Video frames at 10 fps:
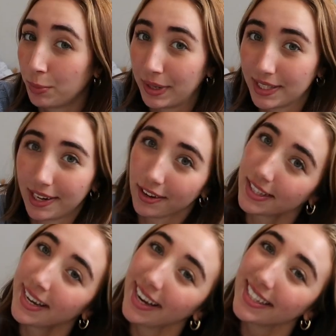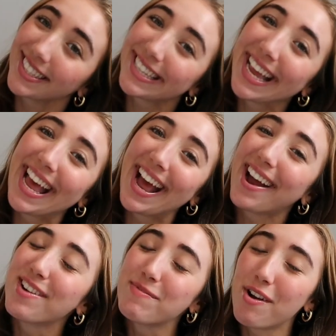or mascaras next.
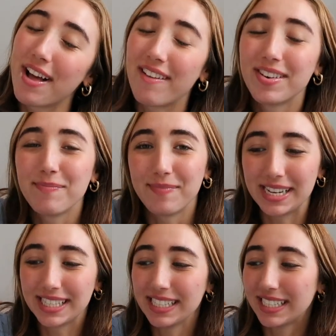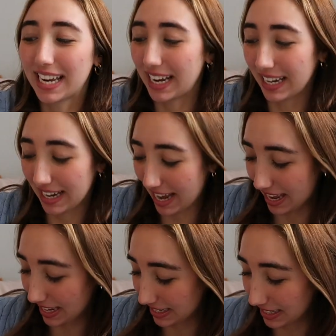I hope you all have an amazing day,
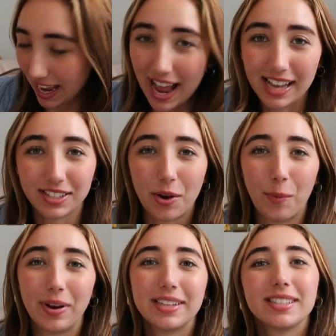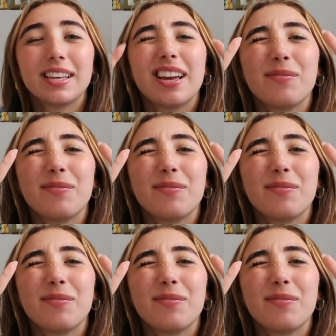and as always,